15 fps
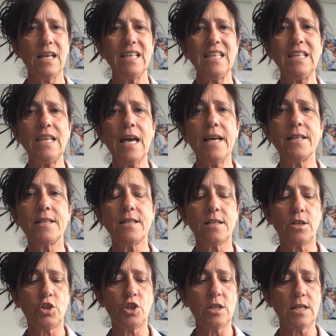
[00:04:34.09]
"Yes,"
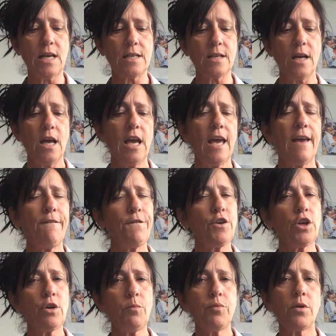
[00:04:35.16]
she said, "if
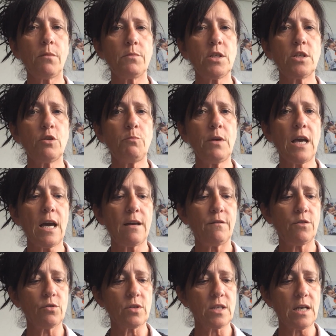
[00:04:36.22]
you promise to
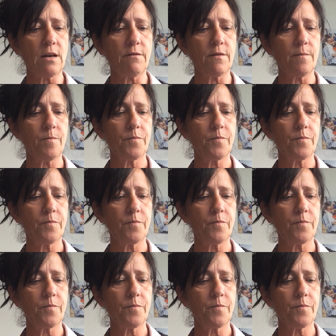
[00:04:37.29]
behave yourself."